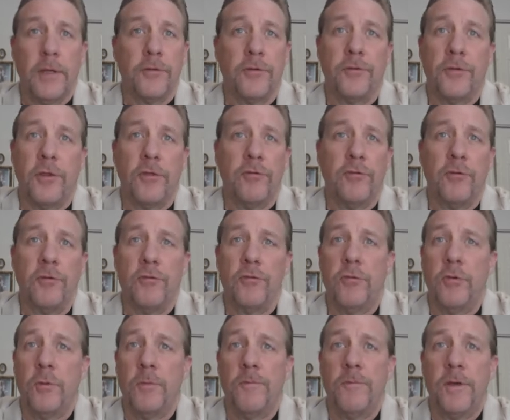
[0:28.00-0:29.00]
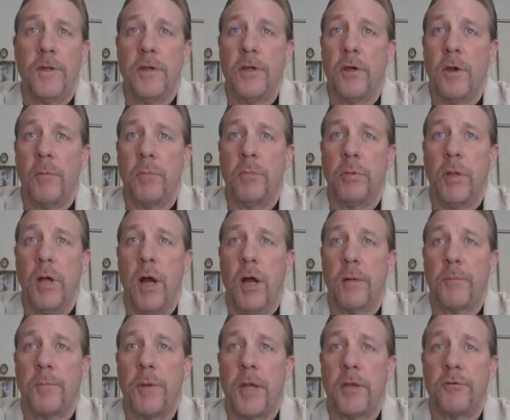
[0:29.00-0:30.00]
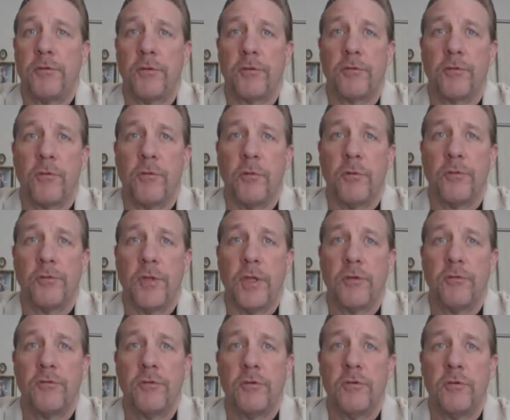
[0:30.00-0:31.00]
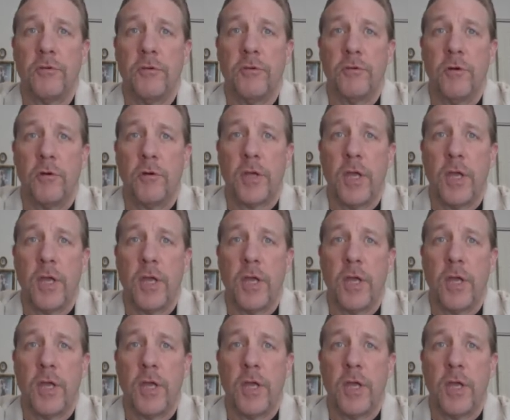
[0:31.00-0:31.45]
It says YouTube video blog basics, cool things you can do.